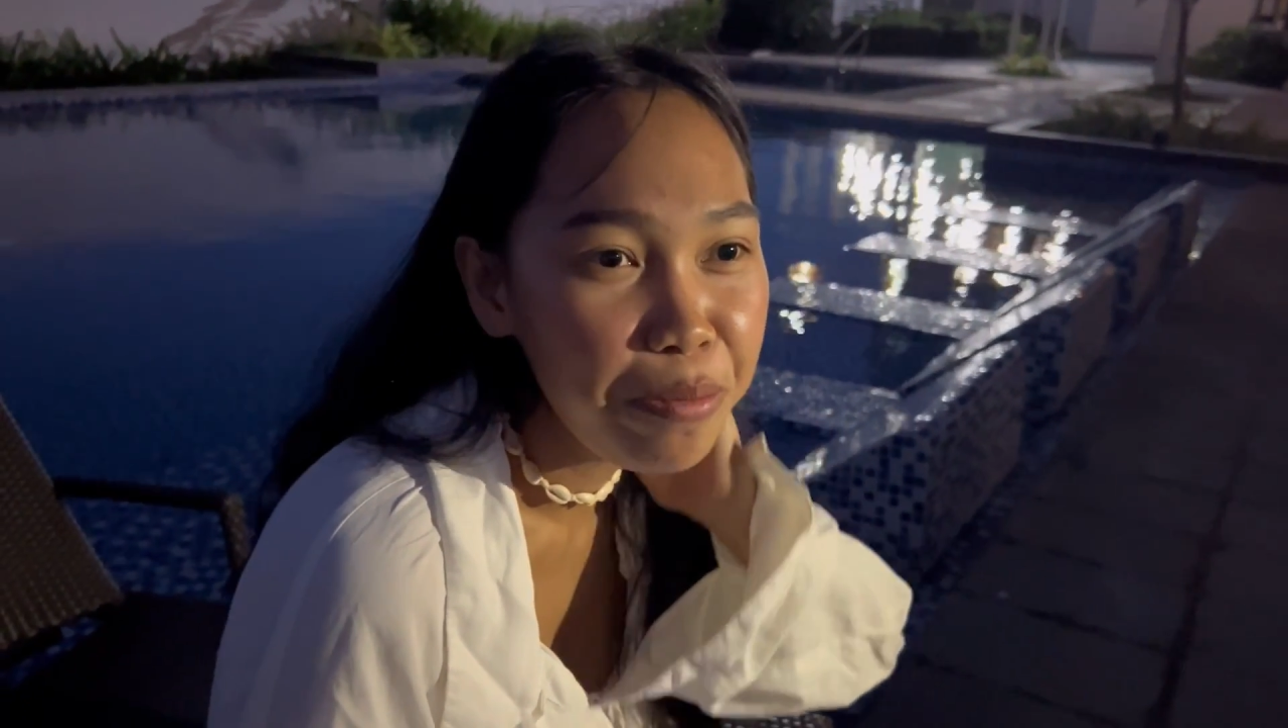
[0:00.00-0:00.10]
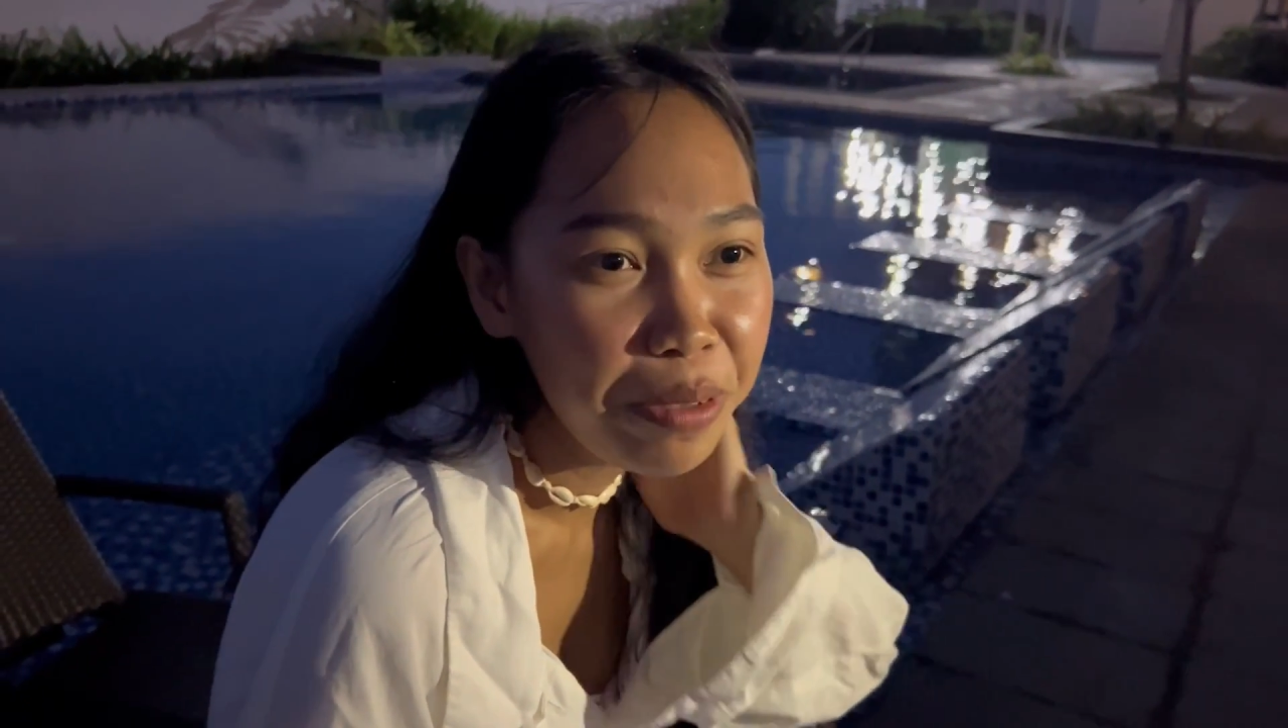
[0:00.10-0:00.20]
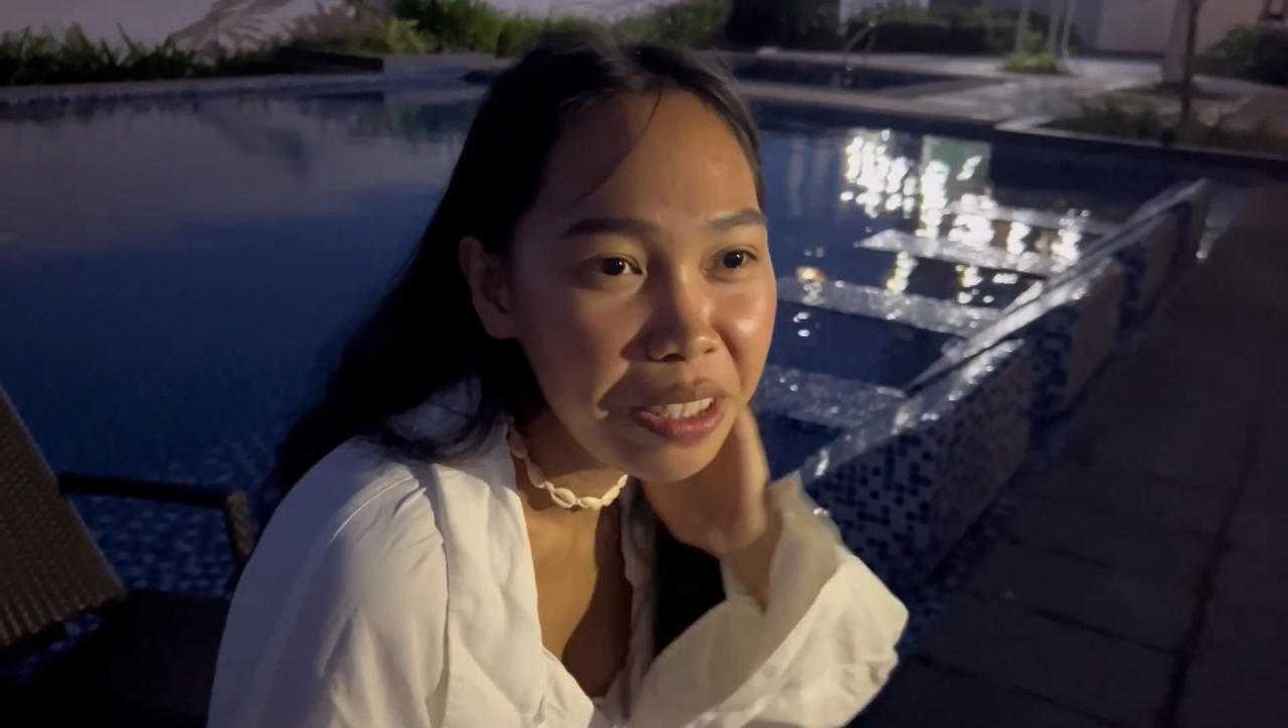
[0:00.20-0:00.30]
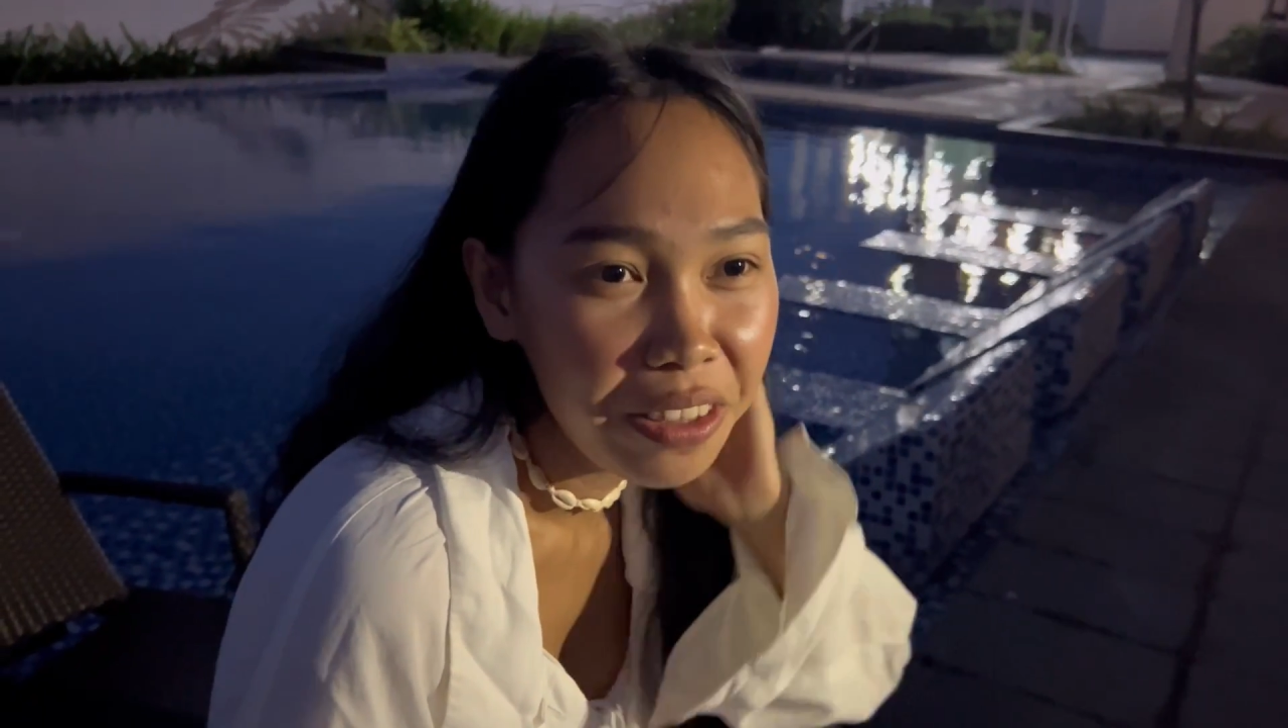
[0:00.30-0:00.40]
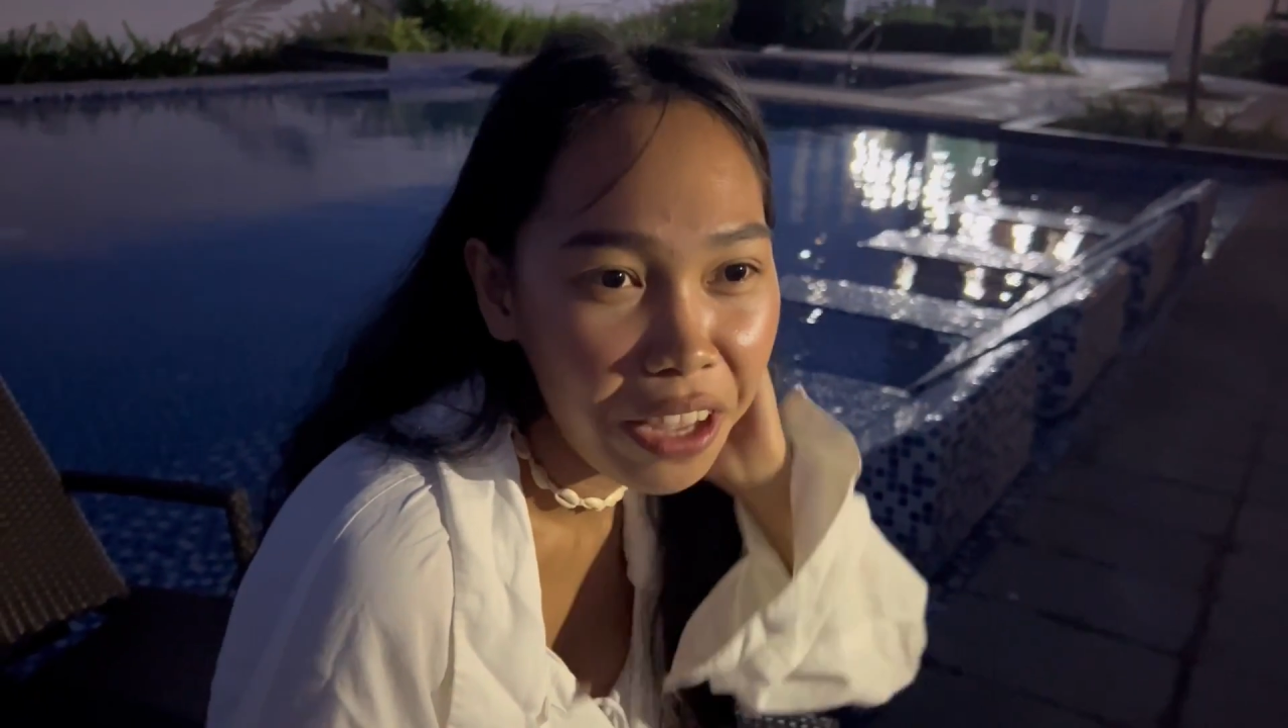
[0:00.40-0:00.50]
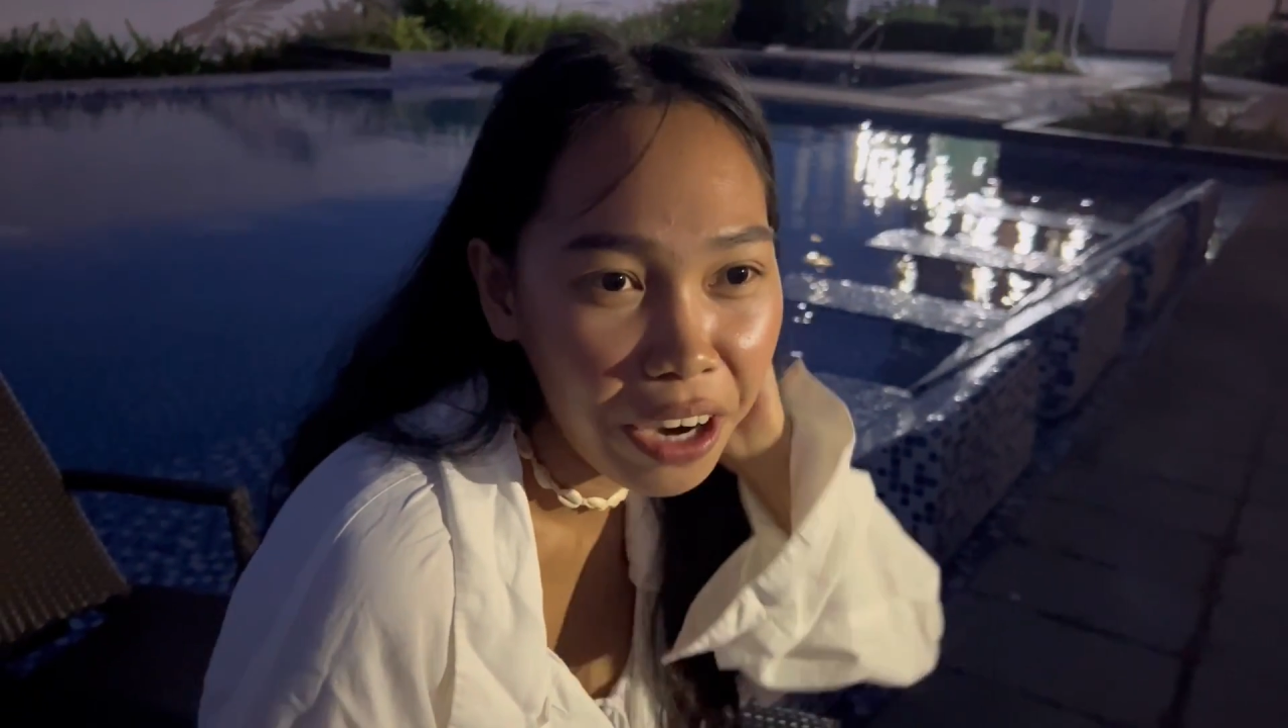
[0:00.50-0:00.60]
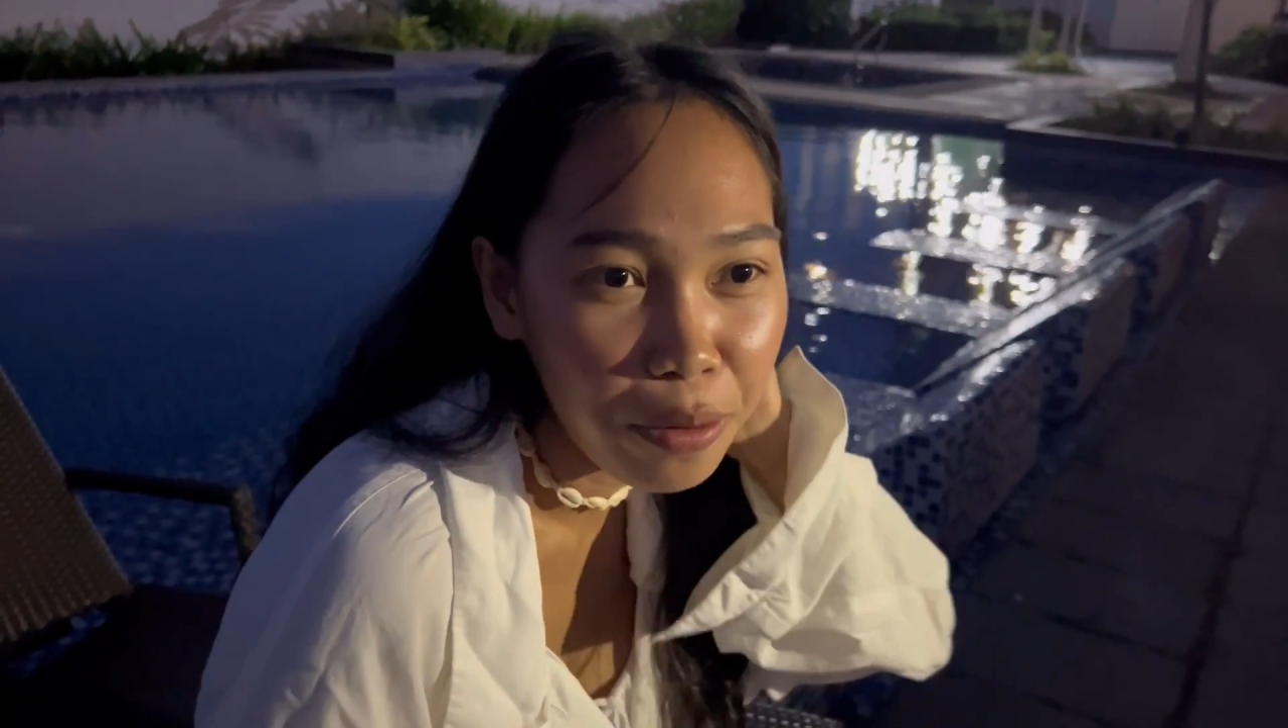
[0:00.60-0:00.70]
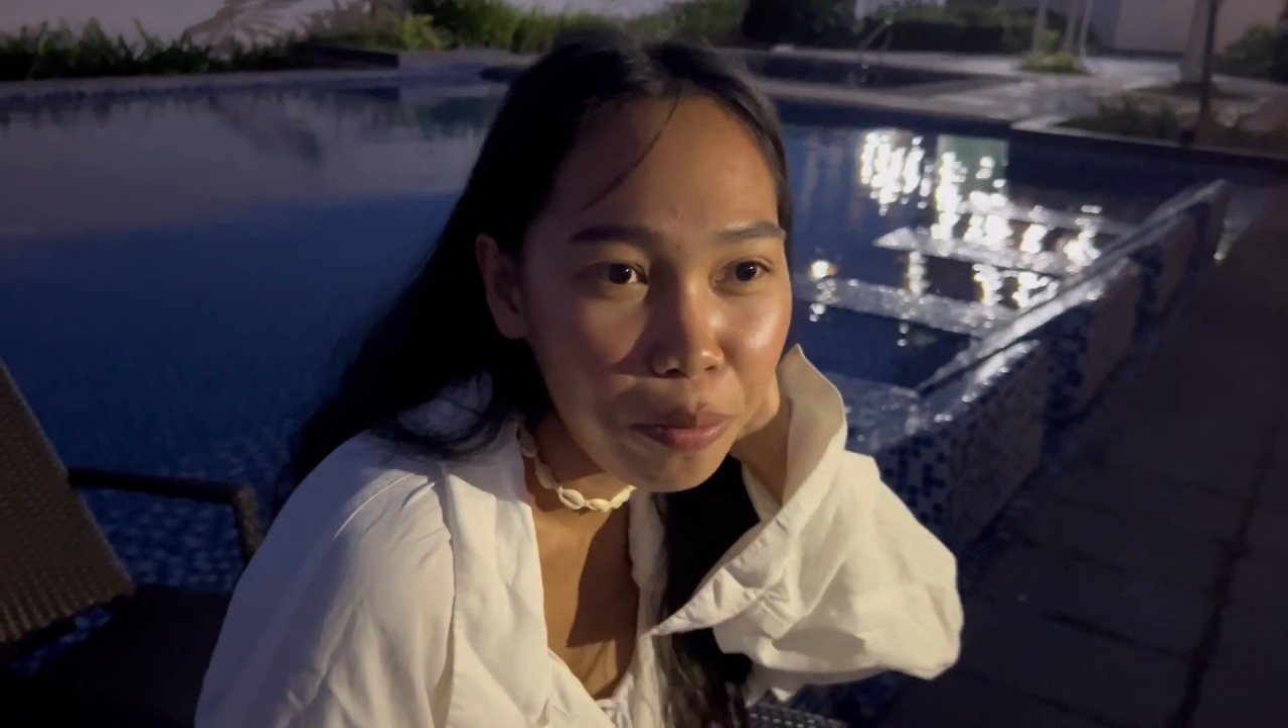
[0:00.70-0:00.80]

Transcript: been there,